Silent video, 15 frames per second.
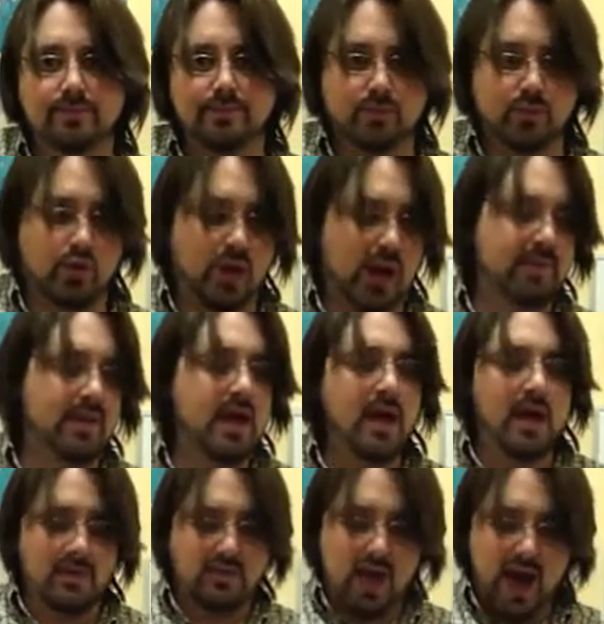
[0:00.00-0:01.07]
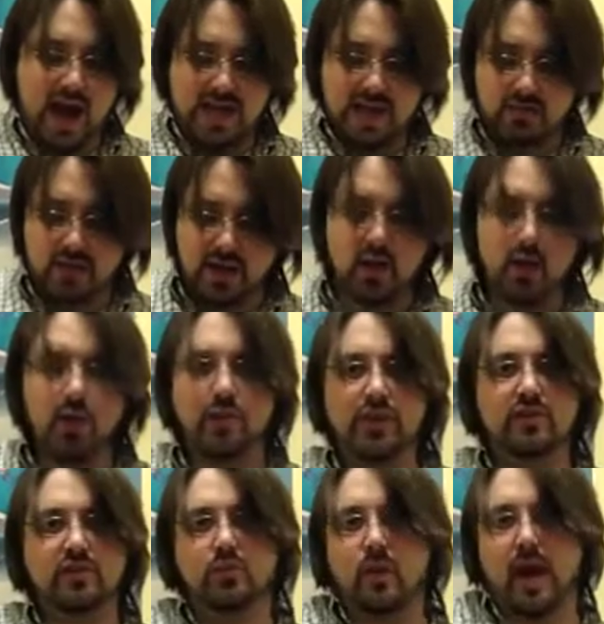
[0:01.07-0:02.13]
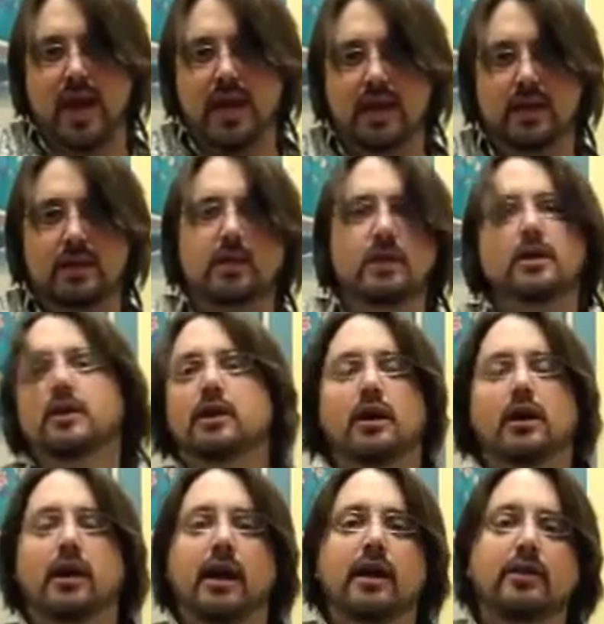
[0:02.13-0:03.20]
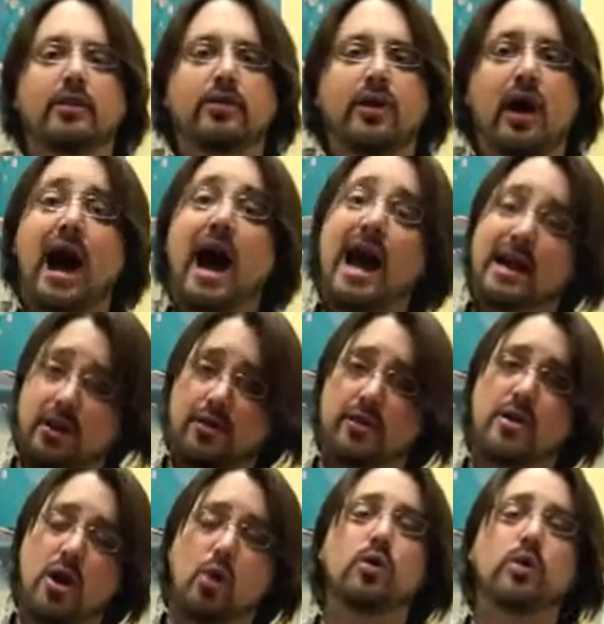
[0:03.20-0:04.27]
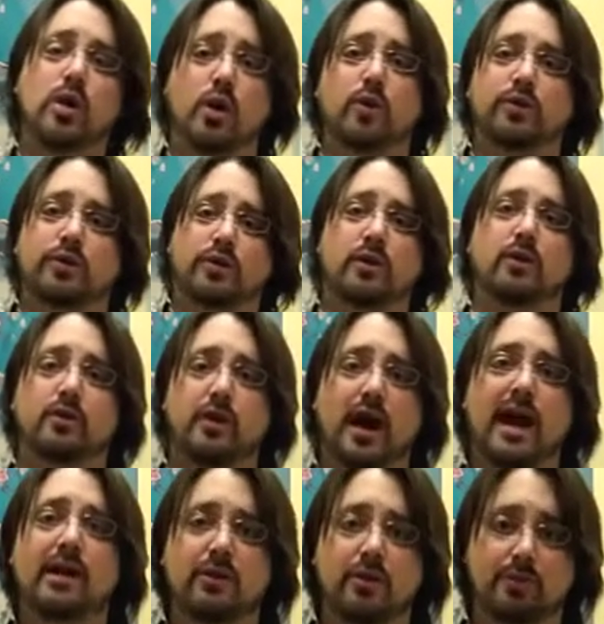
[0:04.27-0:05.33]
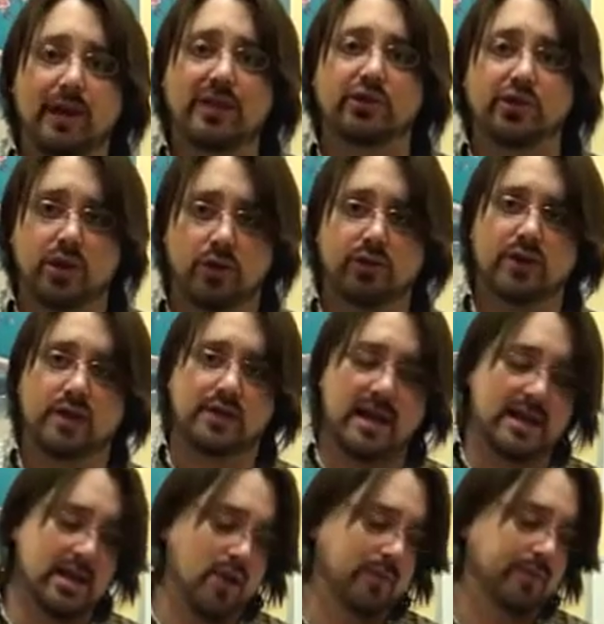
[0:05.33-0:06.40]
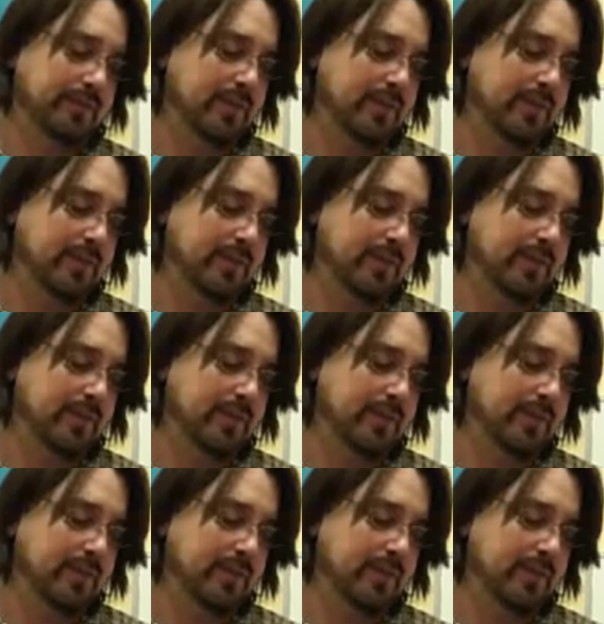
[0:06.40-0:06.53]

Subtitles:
Okay? And the higher I go this way, all right, the higher the note goes, the higher the pitch goes on that note.